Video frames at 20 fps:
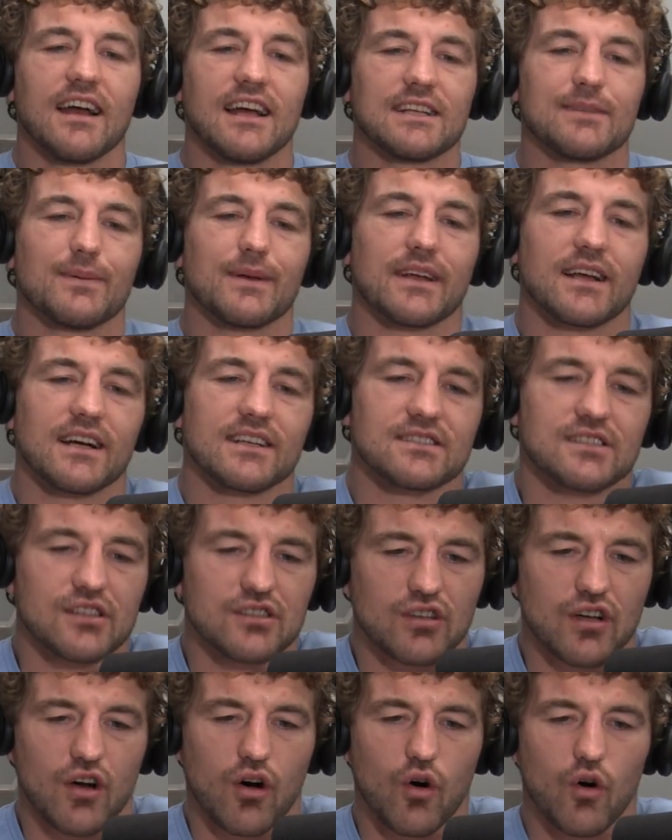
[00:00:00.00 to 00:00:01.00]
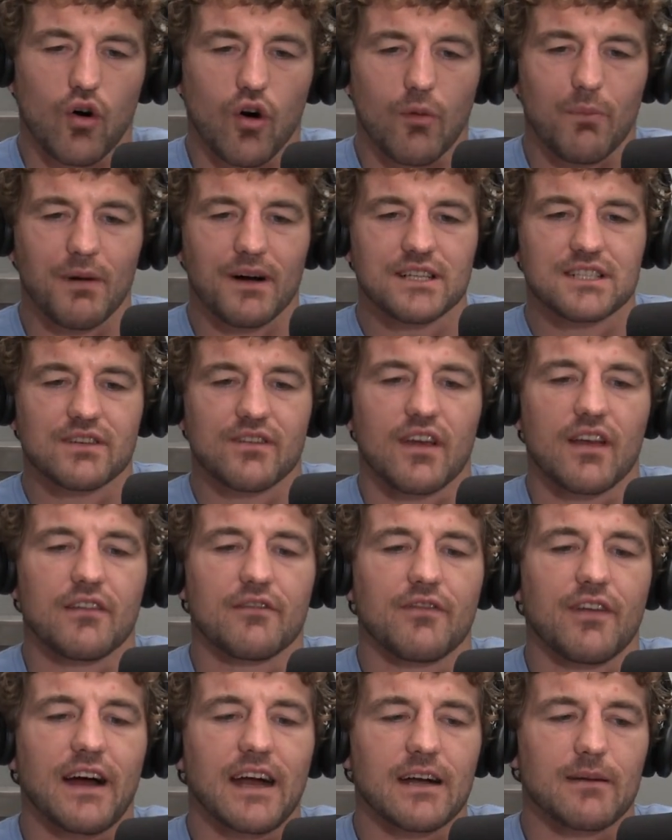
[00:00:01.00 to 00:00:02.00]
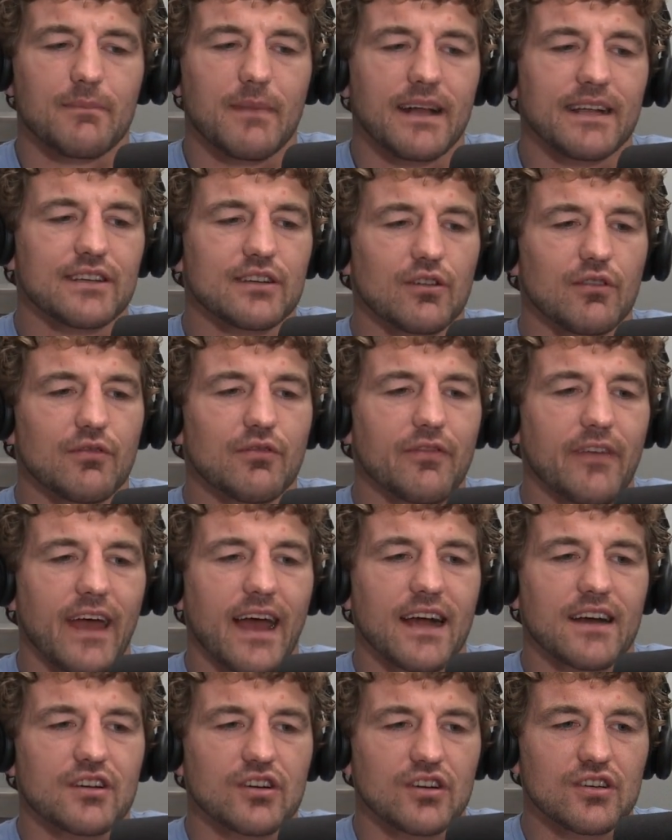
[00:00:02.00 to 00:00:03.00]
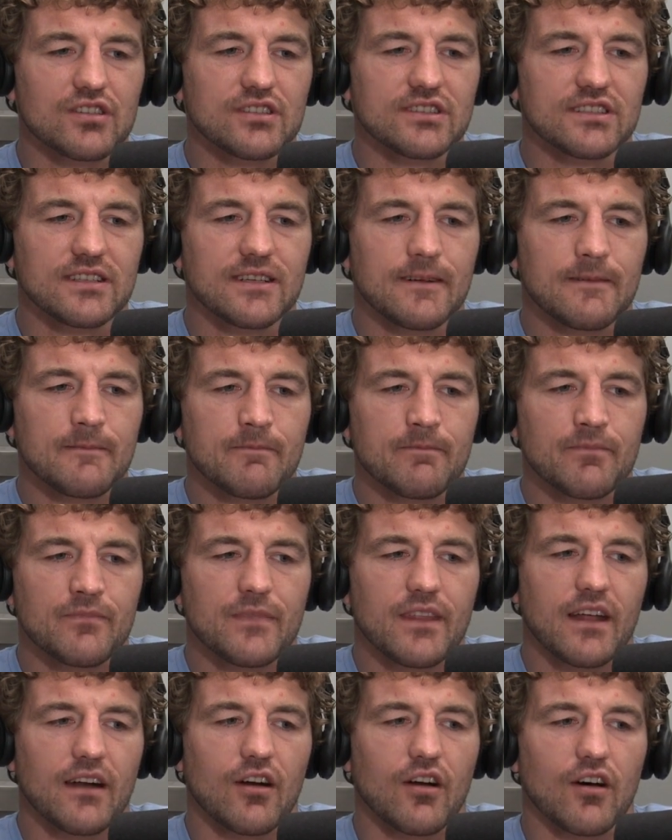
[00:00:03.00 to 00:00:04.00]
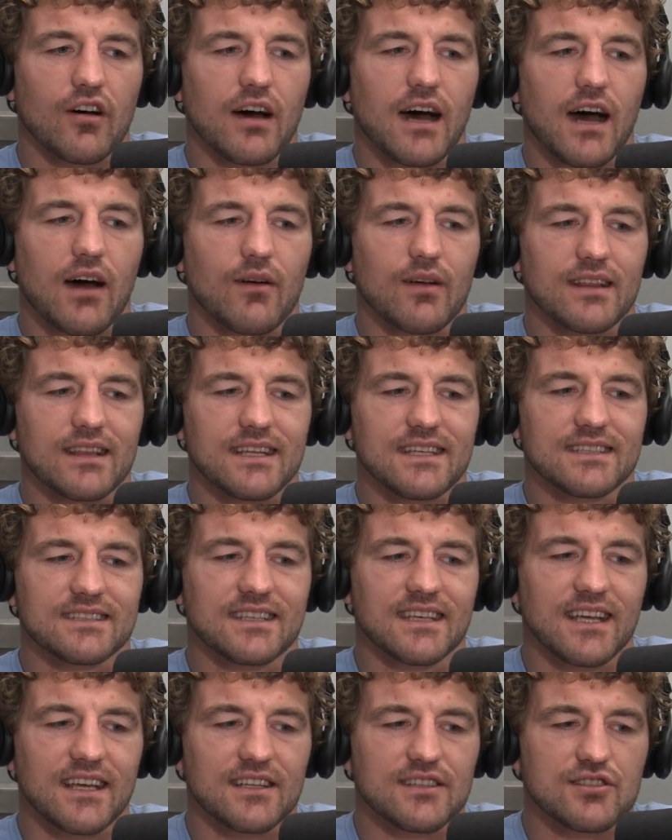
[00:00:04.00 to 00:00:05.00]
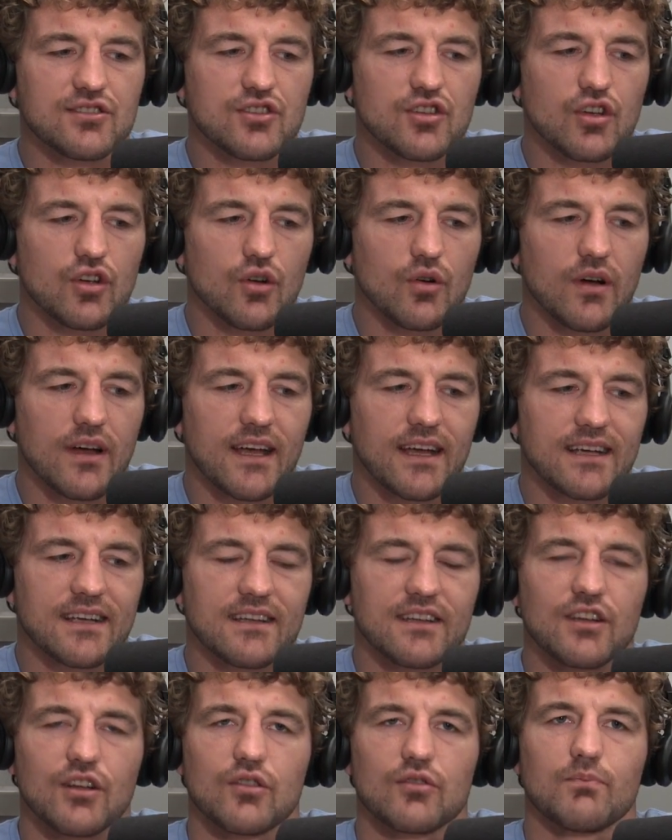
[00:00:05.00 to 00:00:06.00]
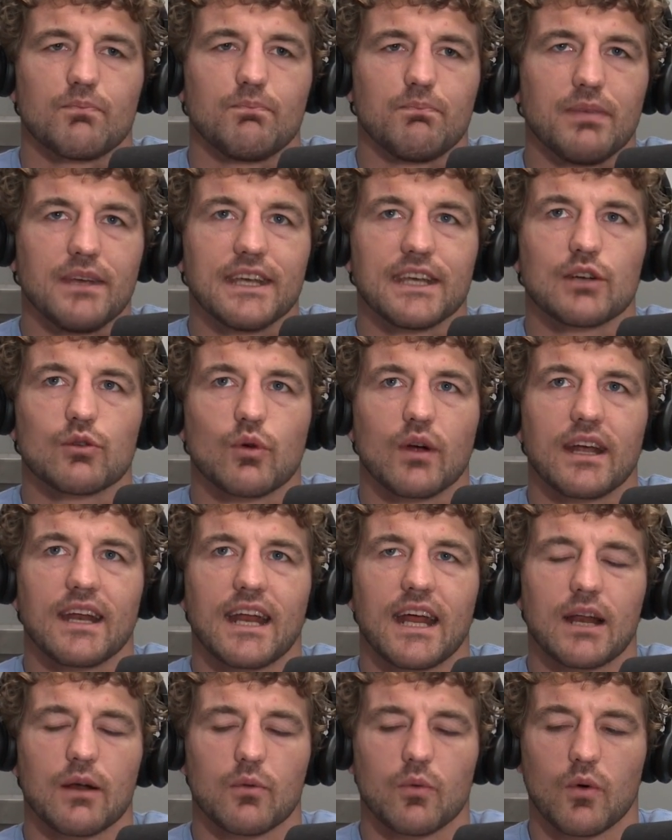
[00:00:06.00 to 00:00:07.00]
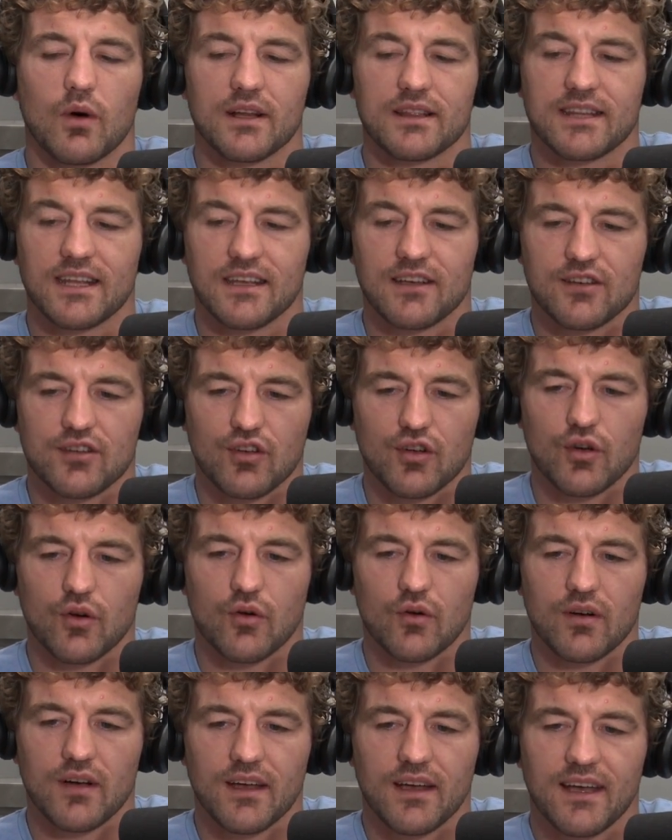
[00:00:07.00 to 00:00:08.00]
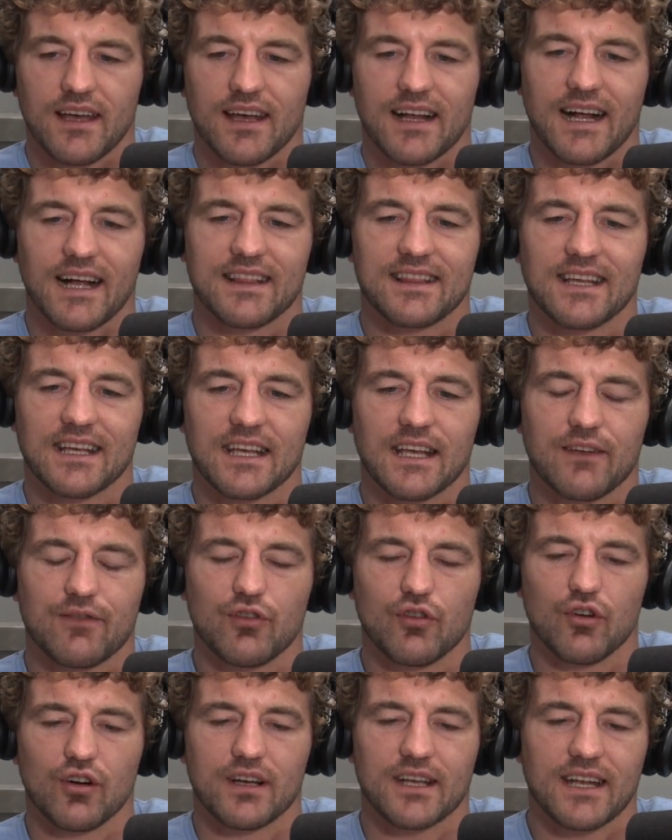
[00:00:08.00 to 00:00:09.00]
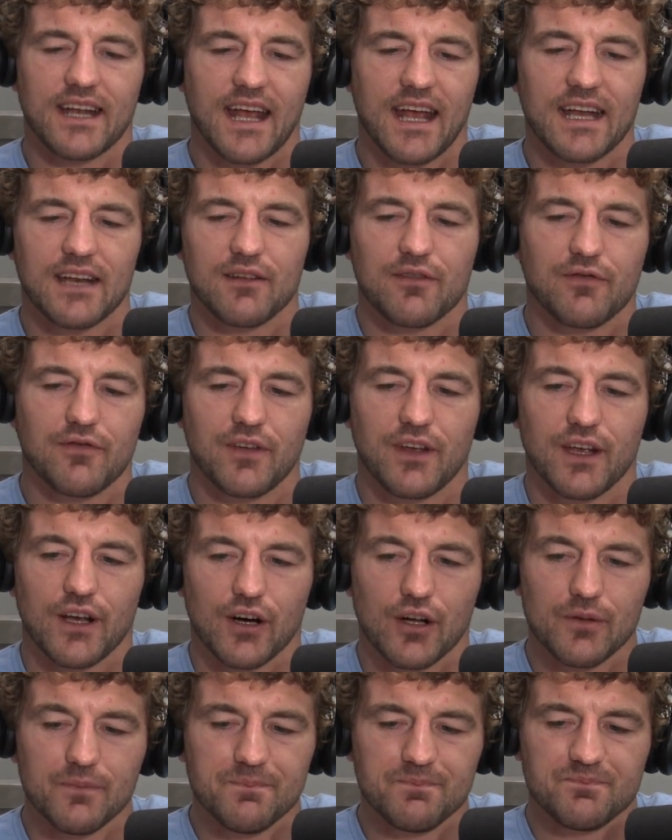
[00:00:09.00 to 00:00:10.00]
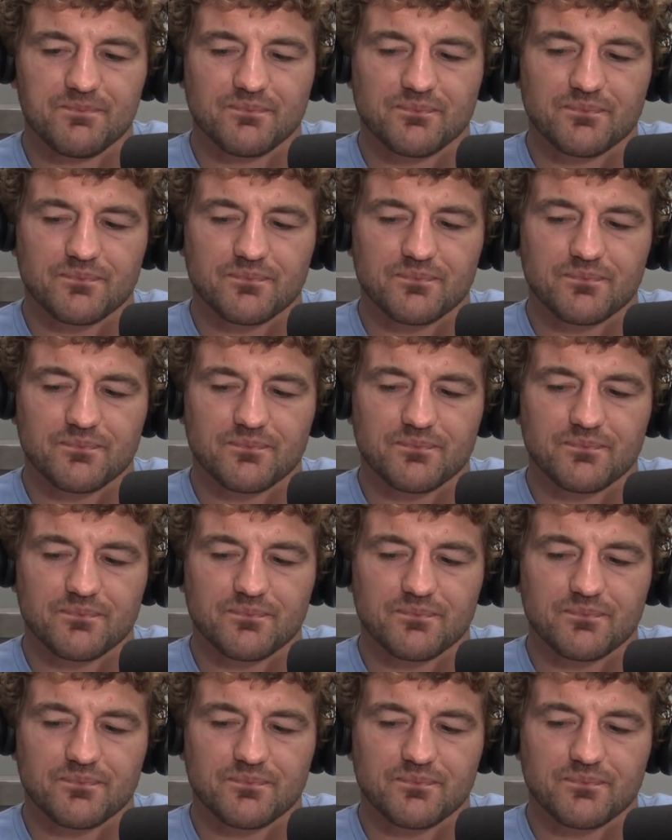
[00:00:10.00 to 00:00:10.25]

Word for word: it's because there's a whole bunch of environmental factors that are allowing these kids to eh, you know be great at what they do and i think if you look in any field